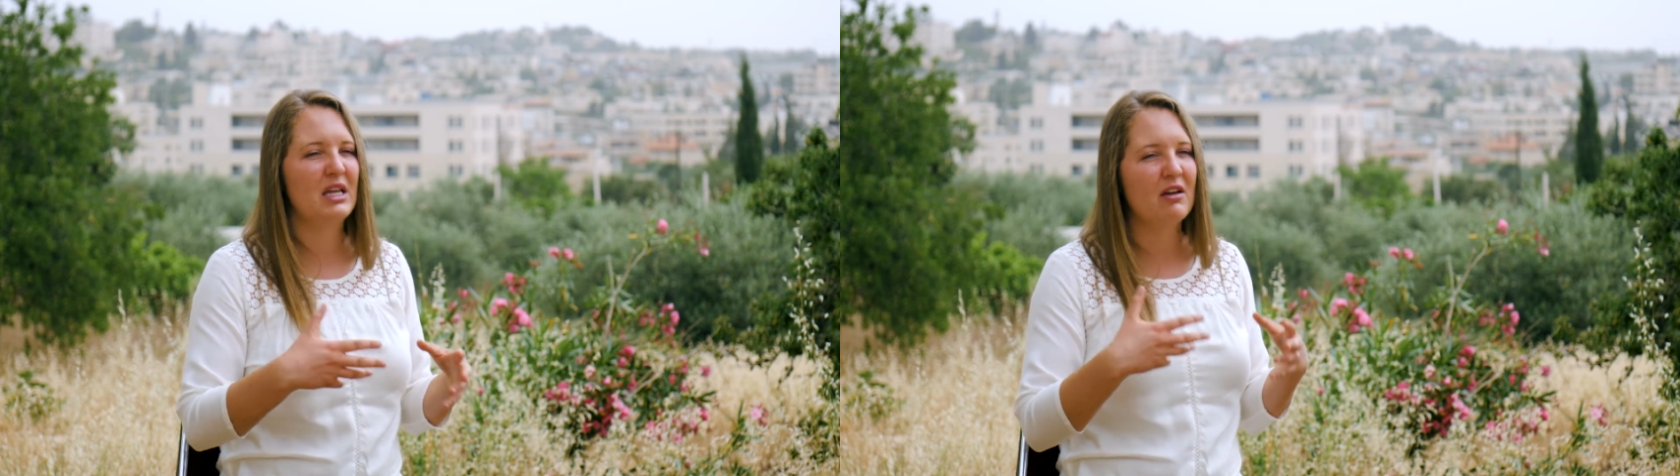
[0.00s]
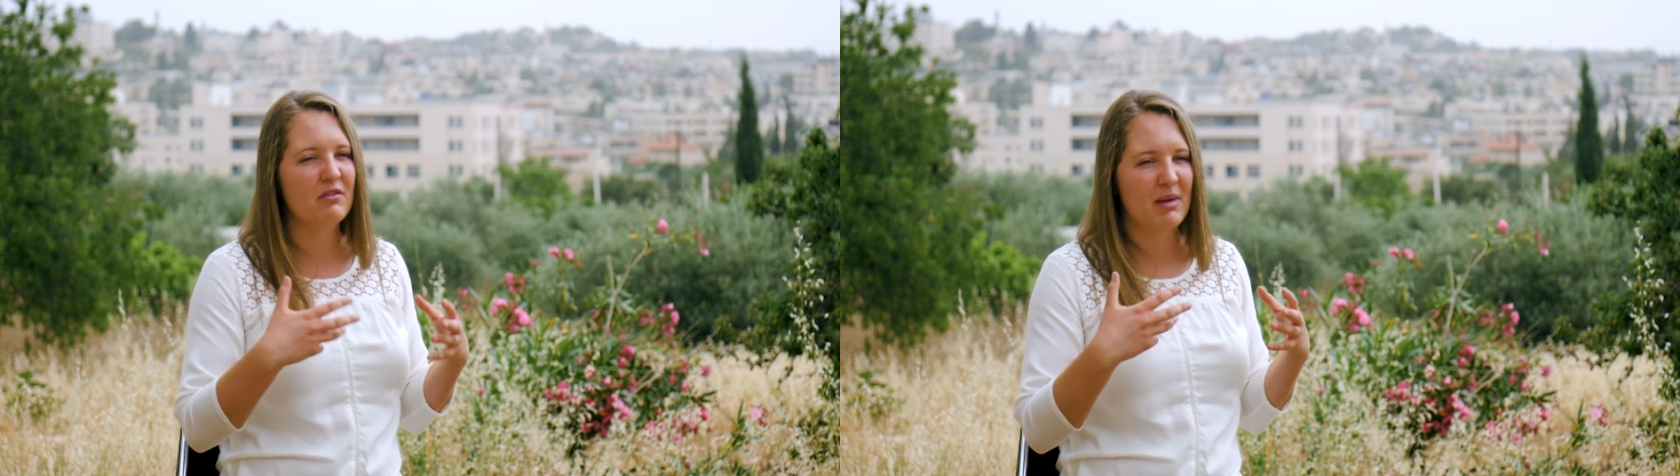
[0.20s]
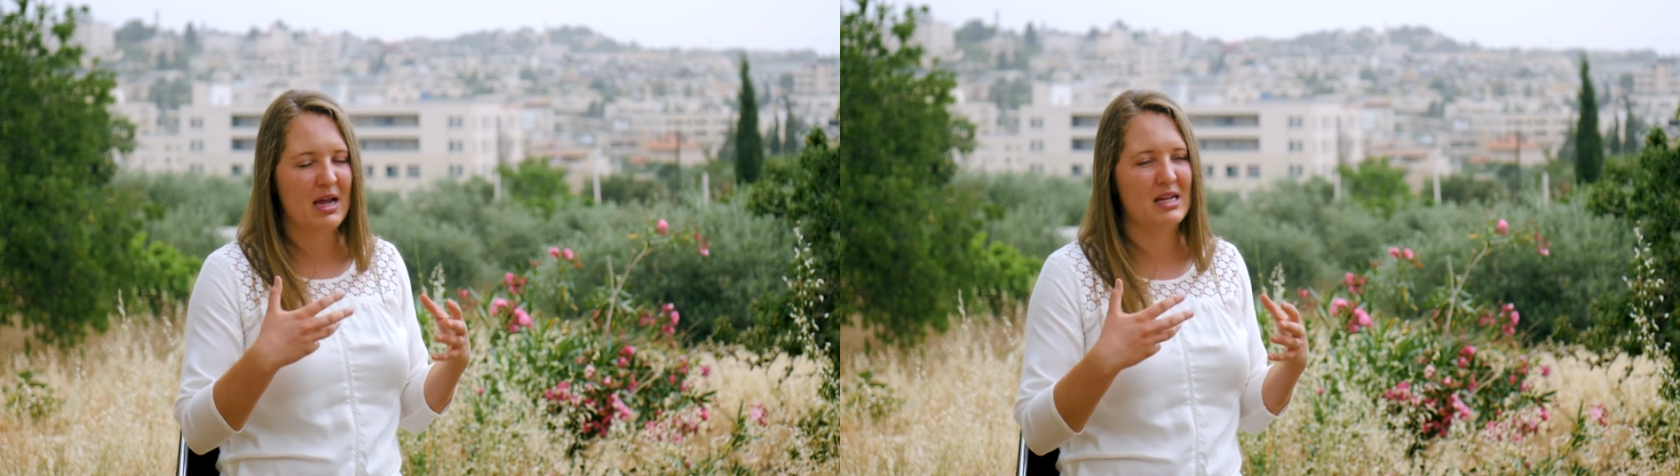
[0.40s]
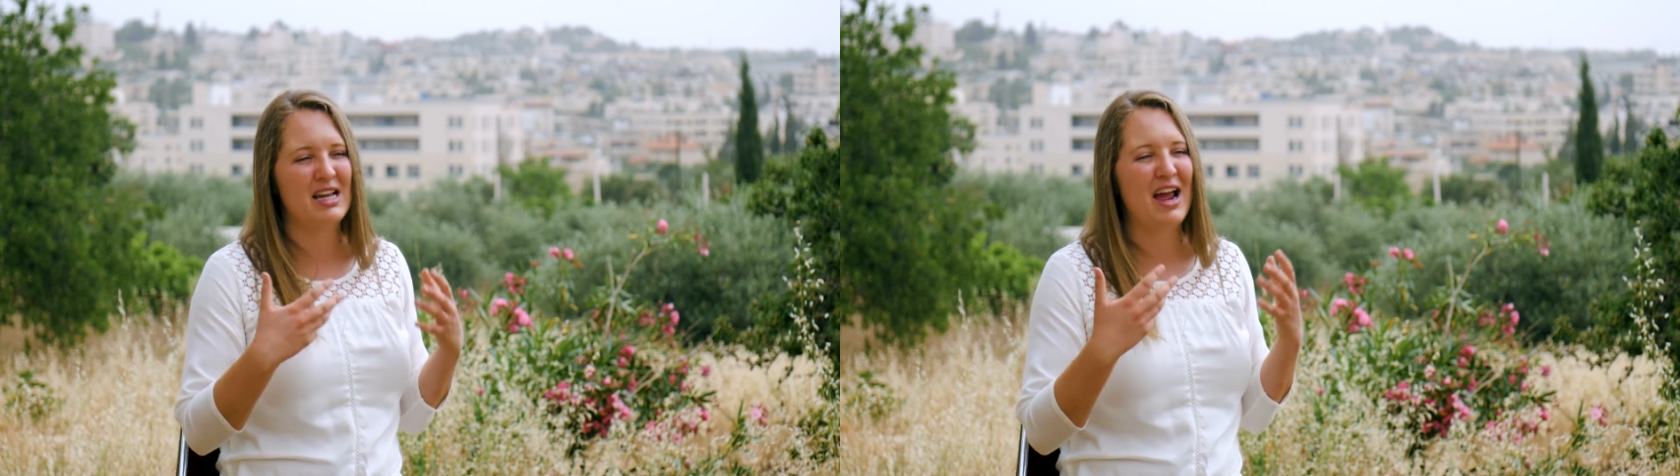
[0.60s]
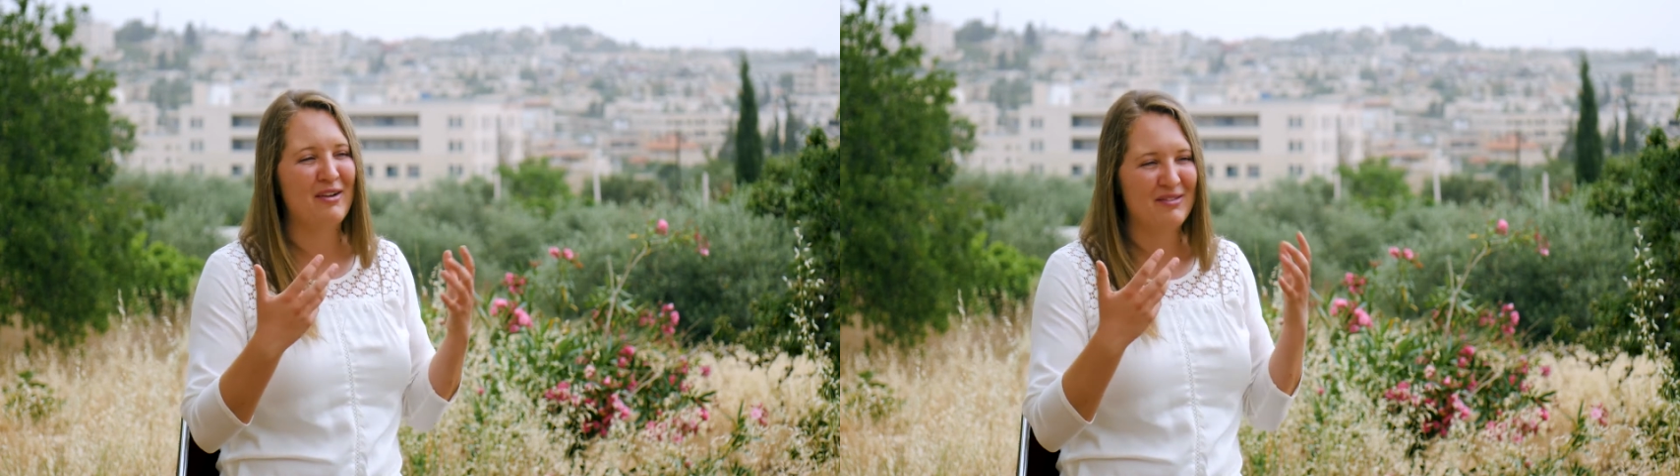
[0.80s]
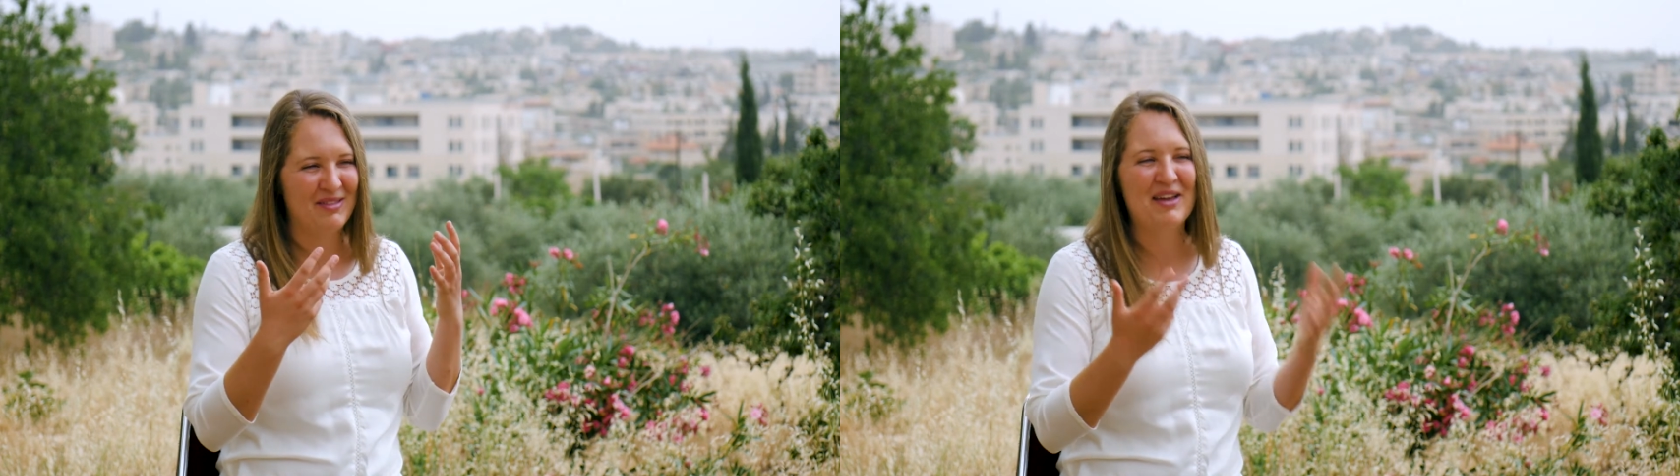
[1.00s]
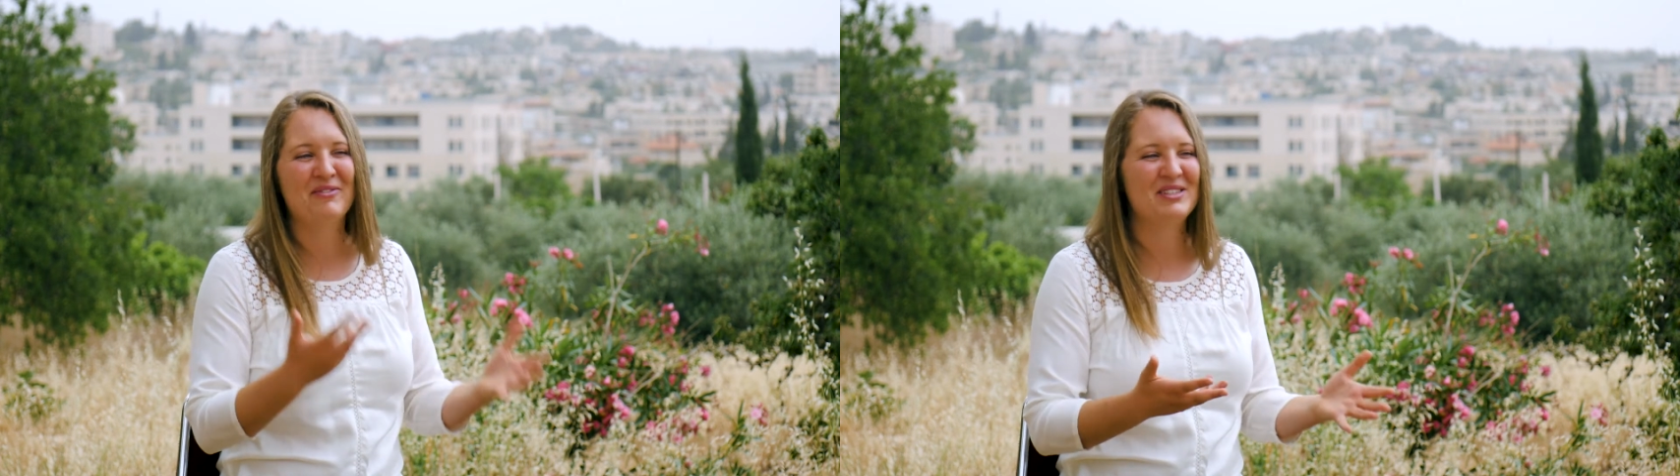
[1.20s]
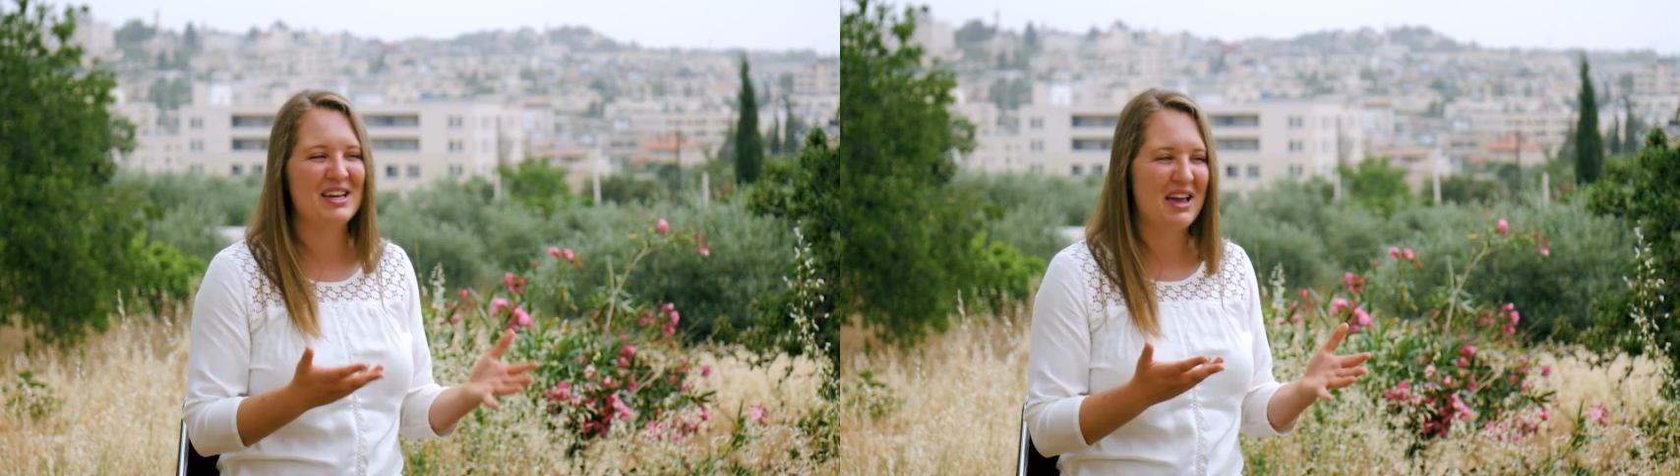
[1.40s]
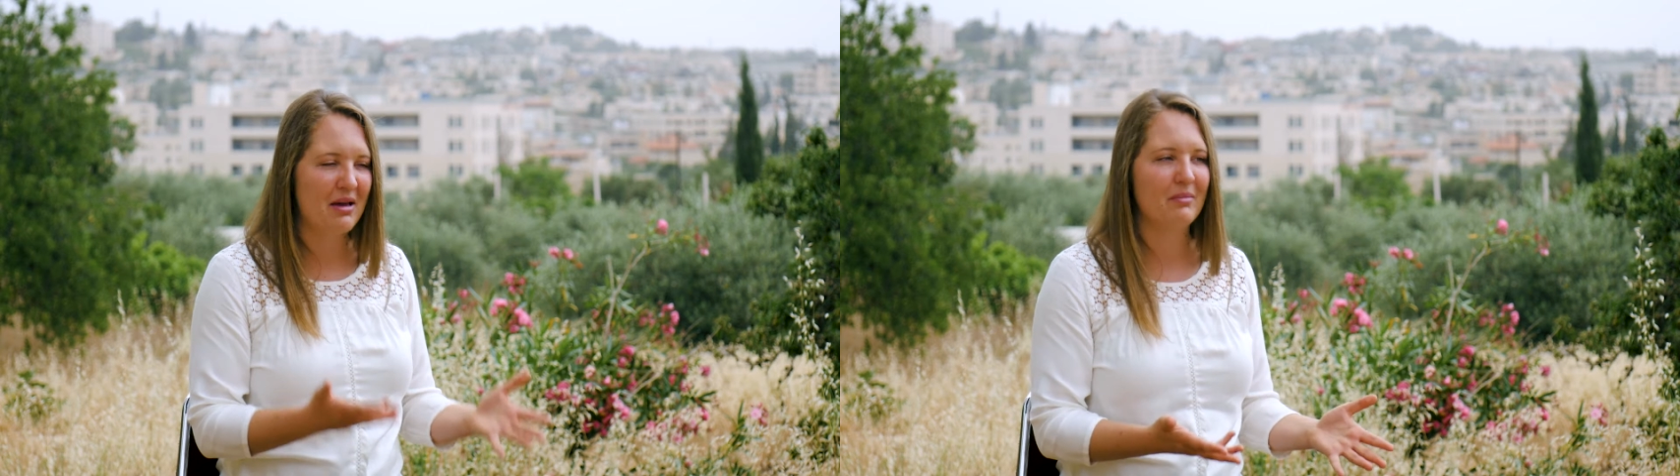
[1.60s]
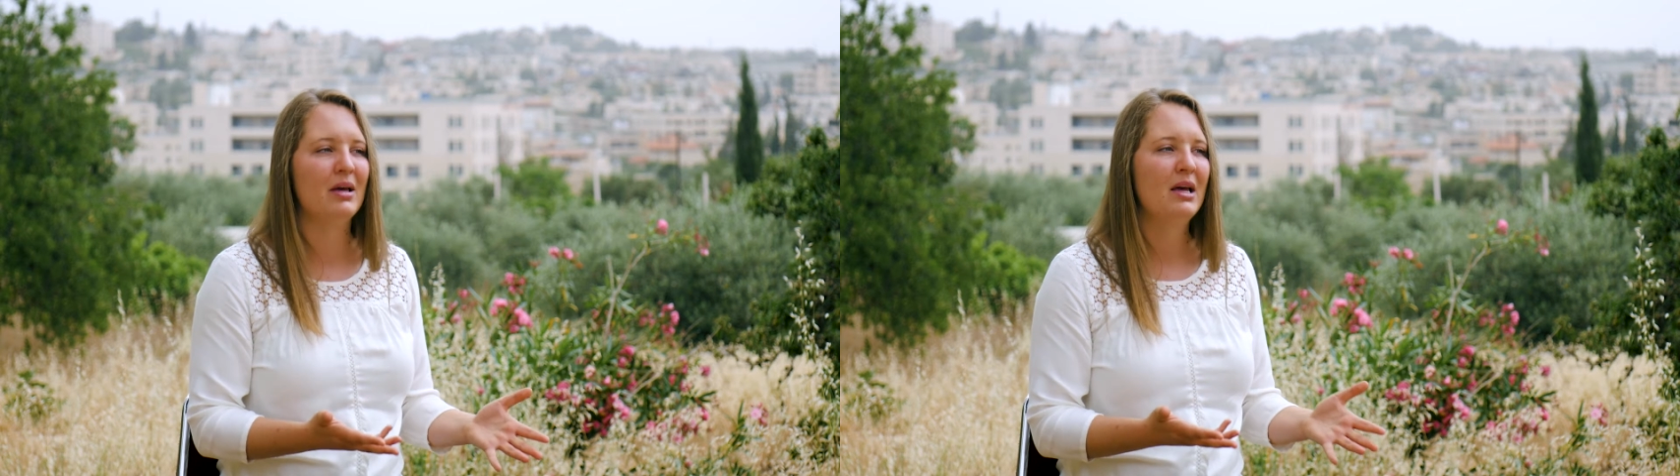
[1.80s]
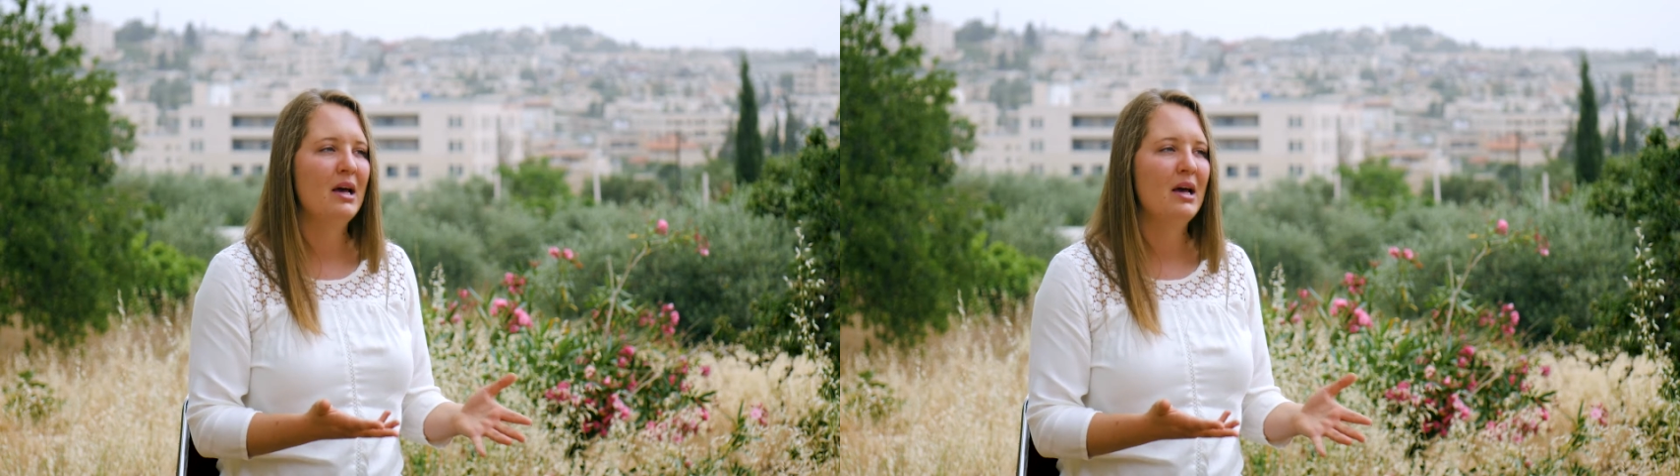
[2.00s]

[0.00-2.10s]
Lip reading: give my entire life to Him.